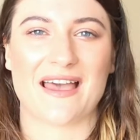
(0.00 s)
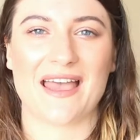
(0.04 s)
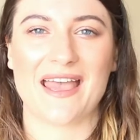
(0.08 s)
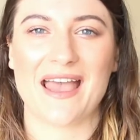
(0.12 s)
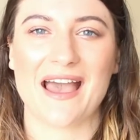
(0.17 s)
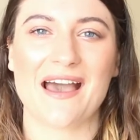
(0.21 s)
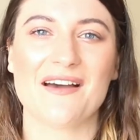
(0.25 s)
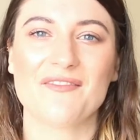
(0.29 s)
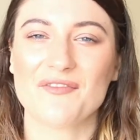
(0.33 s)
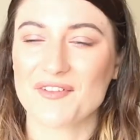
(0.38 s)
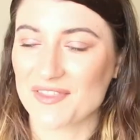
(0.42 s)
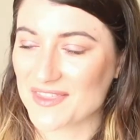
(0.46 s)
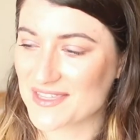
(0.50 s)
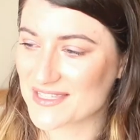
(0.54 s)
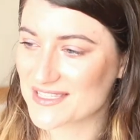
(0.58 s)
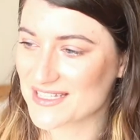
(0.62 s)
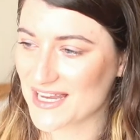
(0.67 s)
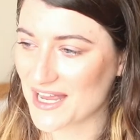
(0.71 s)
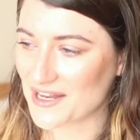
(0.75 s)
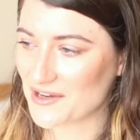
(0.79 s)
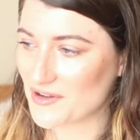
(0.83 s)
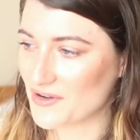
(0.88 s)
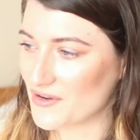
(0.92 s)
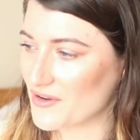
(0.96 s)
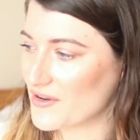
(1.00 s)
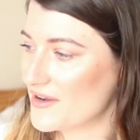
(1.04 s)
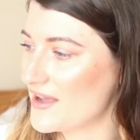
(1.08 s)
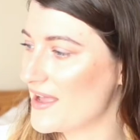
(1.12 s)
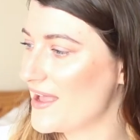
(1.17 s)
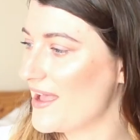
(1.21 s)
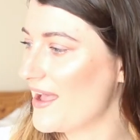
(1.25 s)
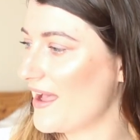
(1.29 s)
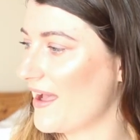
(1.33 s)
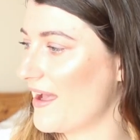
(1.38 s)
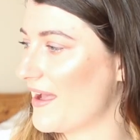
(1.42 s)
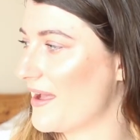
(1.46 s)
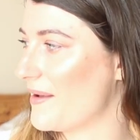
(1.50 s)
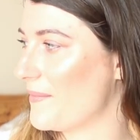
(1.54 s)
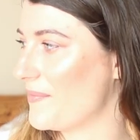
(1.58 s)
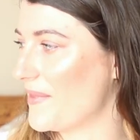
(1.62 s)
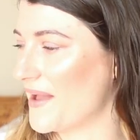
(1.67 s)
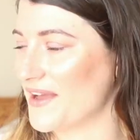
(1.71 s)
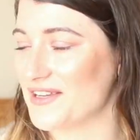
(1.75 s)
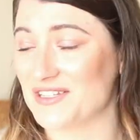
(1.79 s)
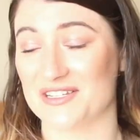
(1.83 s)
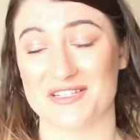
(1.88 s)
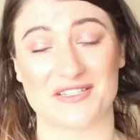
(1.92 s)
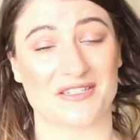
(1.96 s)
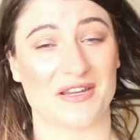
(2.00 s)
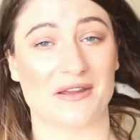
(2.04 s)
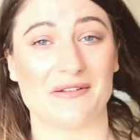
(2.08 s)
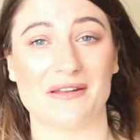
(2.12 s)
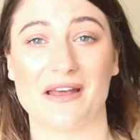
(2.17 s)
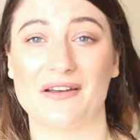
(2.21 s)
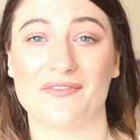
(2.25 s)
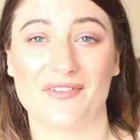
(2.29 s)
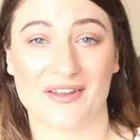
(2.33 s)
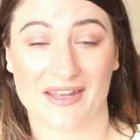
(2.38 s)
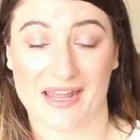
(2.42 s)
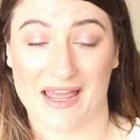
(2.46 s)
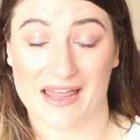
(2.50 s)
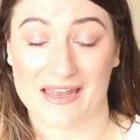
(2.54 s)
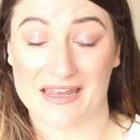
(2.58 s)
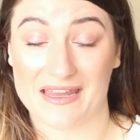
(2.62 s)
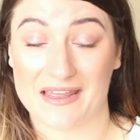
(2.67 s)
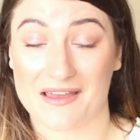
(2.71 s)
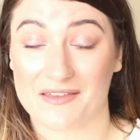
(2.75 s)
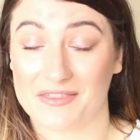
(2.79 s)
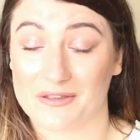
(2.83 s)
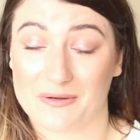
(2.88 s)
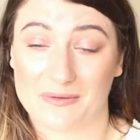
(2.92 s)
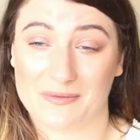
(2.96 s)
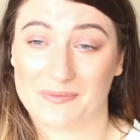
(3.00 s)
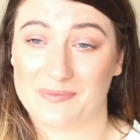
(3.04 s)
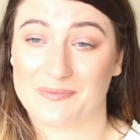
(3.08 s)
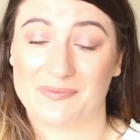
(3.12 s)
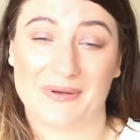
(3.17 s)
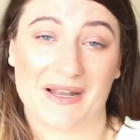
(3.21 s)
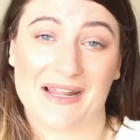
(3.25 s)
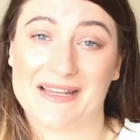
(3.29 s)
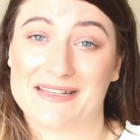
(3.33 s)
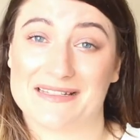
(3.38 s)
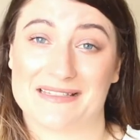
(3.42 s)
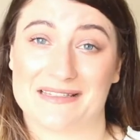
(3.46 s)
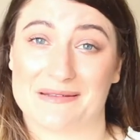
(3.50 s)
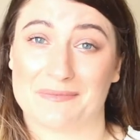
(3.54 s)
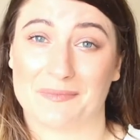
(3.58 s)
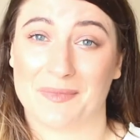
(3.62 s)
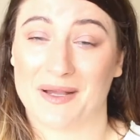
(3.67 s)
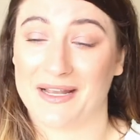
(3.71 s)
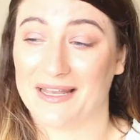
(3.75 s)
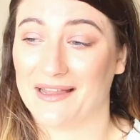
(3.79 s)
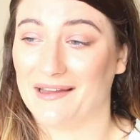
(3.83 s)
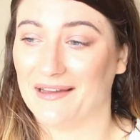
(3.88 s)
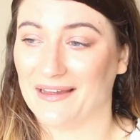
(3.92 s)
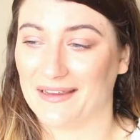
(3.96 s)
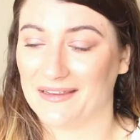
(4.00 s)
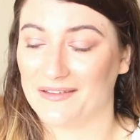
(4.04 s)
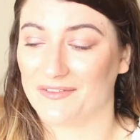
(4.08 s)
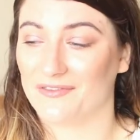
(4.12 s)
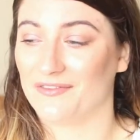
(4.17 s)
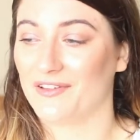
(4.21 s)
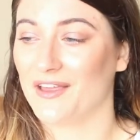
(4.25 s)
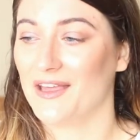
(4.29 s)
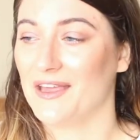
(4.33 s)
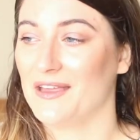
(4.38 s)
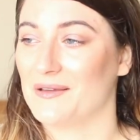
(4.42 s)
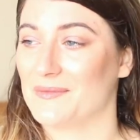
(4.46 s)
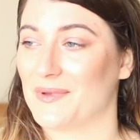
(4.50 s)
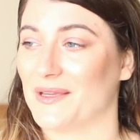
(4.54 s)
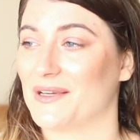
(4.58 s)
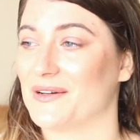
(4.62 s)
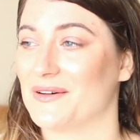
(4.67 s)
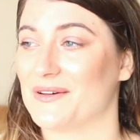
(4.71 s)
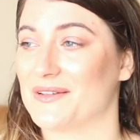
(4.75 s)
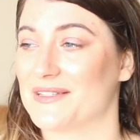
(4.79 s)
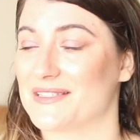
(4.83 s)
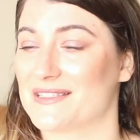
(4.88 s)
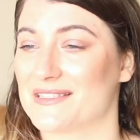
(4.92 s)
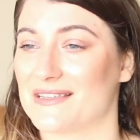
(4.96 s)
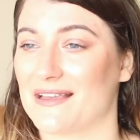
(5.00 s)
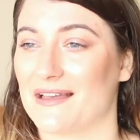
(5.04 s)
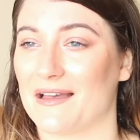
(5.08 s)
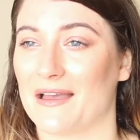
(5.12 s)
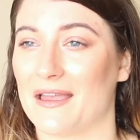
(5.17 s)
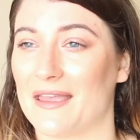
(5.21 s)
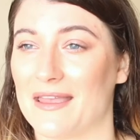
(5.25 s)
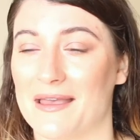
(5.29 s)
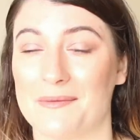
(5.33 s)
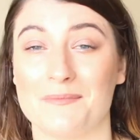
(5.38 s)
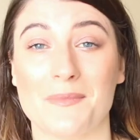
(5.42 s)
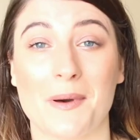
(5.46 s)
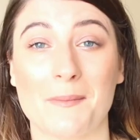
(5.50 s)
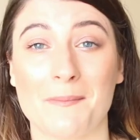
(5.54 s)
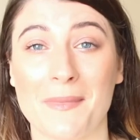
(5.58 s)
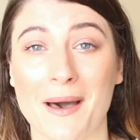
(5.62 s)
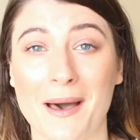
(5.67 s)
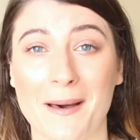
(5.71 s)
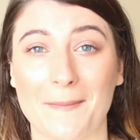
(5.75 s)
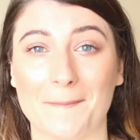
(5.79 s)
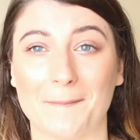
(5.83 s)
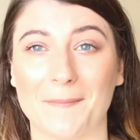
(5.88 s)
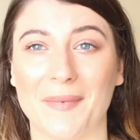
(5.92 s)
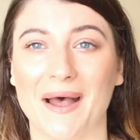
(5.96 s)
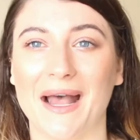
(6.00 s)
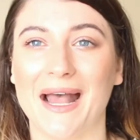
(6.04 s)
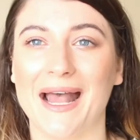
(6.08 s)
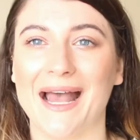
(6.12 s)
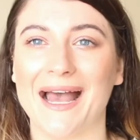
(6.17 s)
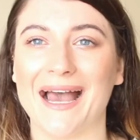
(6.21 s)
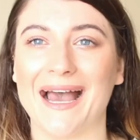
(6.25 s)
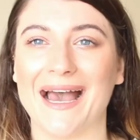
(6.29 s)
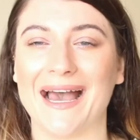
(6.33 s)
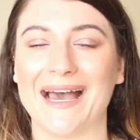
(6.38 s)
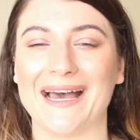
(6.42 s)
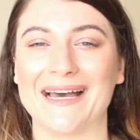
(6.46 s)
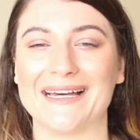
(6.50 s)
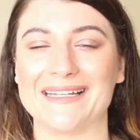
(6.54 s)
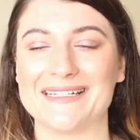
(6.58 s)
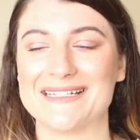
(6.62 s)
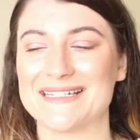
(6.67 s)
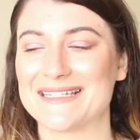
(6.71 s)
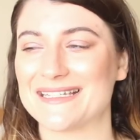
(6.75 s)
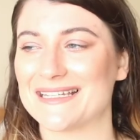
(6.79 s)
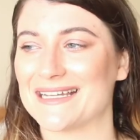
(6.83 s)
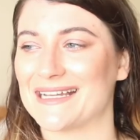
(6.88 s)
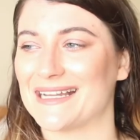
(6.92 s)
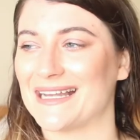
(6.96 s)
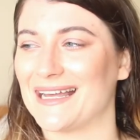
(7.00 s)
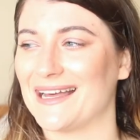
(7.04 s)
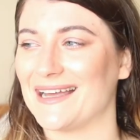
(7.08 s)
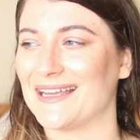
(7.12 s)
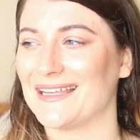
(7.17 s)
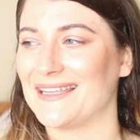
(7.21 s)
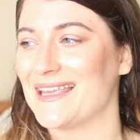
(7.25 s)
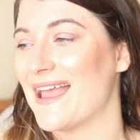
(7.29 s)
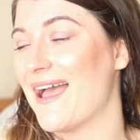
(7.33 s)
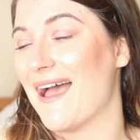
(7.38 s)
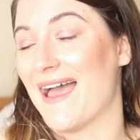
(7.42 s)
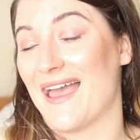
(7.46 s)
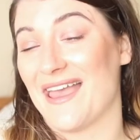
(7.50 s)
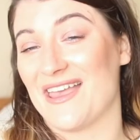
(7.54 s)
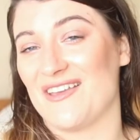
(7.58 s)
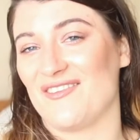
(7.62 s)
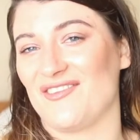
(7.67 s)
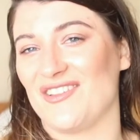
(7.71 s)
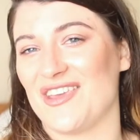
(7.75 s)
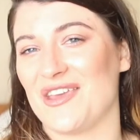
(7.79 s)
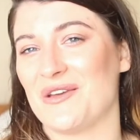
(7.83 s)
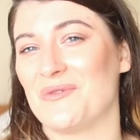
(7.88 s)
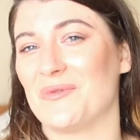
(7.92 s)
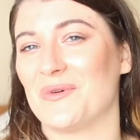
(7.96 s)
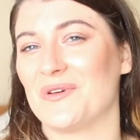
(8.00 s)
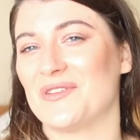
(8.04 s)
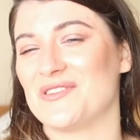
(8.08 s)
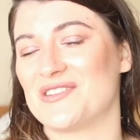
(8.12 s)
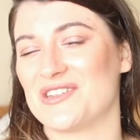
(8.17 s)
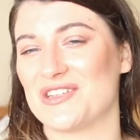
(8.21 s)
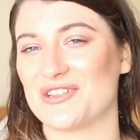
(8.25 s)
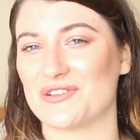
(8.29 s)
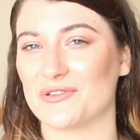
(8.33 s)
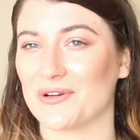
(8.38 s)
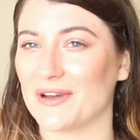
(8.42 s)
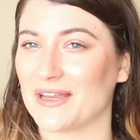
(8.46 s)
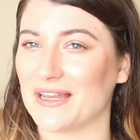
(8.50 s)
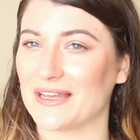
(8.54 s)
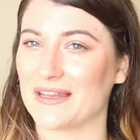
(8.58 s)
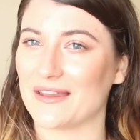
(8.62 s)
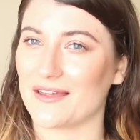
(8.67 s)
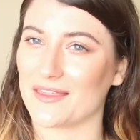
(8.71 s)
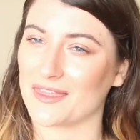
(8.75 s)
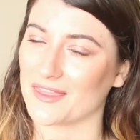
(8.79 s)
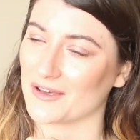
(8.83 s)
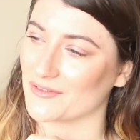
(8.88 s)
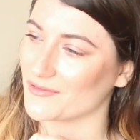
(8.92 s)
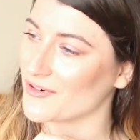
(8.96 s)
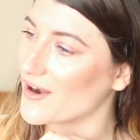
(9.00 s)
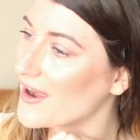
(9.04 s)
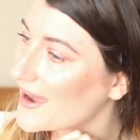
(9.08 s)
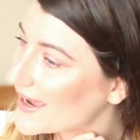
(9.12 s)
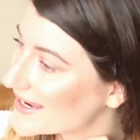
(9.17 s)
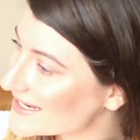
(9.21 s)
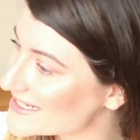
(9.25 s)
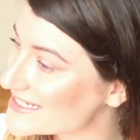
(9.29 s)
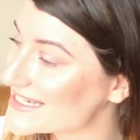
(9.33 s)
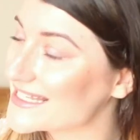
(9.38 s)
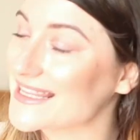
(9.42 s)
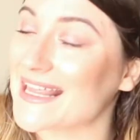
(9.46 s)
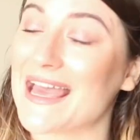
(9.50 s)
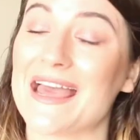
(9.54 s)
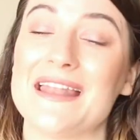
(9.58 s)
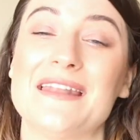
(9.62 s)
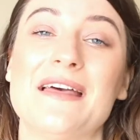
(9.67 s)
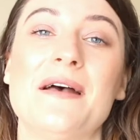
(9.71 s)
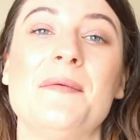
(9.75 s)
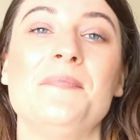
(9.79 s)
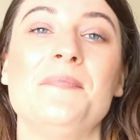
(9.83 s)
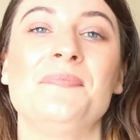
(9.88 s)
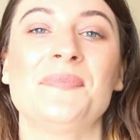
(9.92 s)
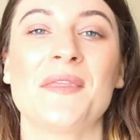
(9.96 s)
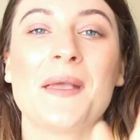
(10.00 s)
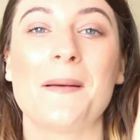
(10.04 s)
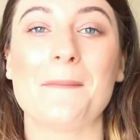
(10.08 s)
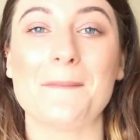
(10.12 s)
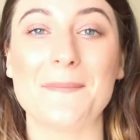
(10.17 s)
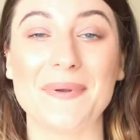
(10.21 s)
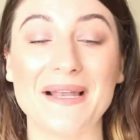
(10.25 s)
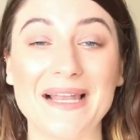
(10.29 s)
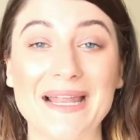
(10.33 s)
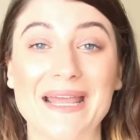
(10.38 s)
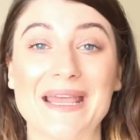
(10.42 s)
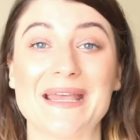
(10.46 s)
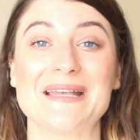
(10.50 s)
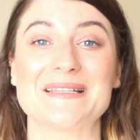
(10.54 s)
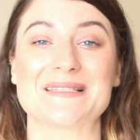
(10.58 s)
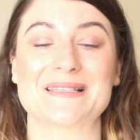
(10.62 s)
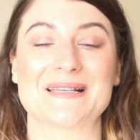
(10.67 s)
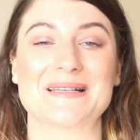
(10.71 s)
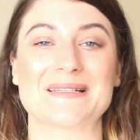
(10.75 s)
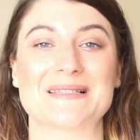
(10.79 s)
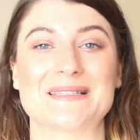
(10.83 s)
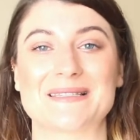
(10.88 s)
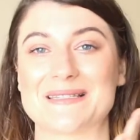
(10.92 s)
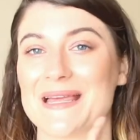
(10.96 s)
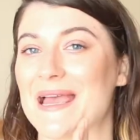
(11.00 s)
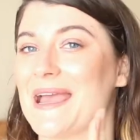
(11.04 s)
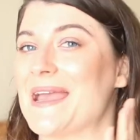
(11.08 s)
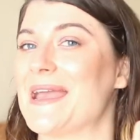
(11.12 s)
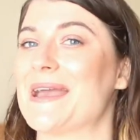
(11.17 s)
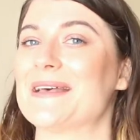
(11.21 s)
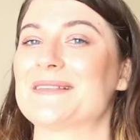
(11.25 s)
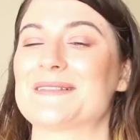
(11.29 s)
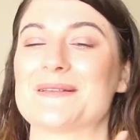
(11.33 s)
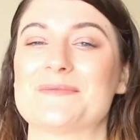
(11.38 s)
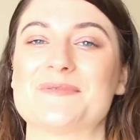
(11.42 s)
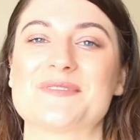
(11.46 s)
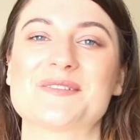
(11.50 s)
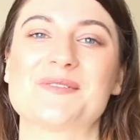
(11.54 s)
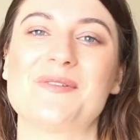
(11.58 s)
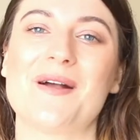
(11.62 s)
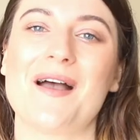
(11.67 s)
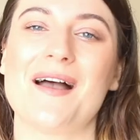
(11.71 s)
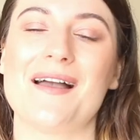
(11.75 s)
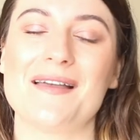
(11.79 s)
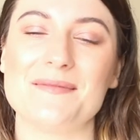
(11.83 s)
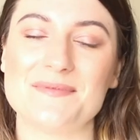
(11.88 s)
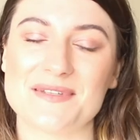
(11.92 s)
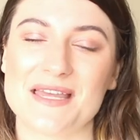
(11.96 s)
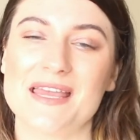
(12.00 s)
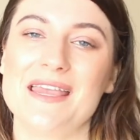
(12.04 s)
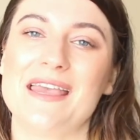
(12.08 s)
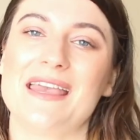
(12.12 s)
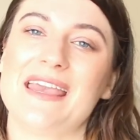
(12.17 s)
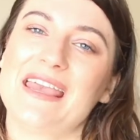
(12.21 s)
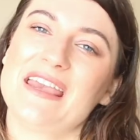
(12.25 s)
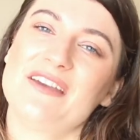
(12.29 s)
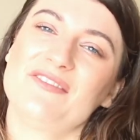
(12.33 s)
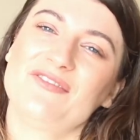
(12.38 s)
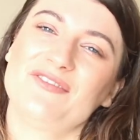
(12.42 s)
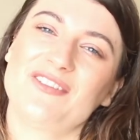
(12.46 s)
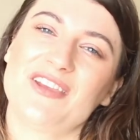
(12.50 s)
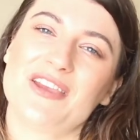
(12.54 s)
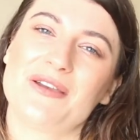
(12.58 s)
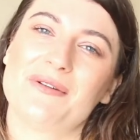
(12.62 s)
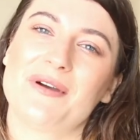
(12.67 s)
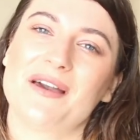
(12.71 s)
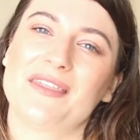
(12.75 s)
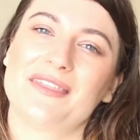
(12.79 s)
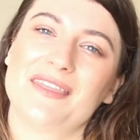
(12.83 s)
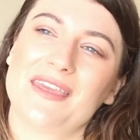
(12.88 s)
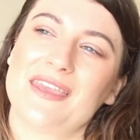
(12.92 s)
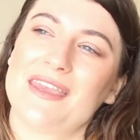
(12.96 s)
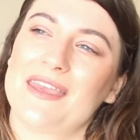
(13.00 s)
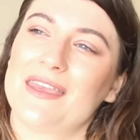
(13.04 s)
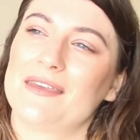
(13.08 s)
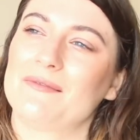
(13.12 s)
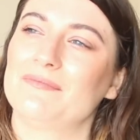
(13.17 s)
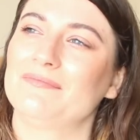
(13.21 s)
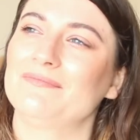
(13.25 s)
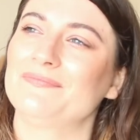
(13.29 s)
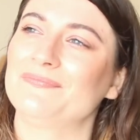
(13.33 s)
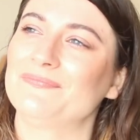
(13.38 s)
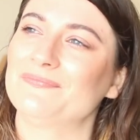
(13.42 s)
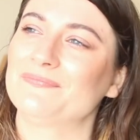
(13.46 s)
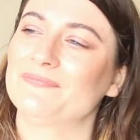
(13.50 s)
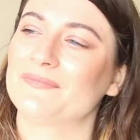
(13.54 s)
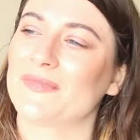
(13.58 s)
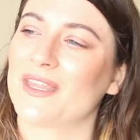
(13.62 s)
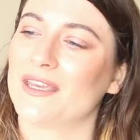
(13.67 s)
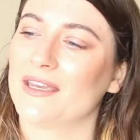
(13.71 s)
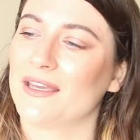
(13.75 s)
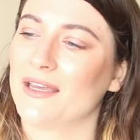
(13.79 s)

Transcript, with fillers: that I have with this channel, that I just don't have in any other place in my life, because I am a mum. And yeah, if you want to join the ride, then please stay subscribed. If you are thinking,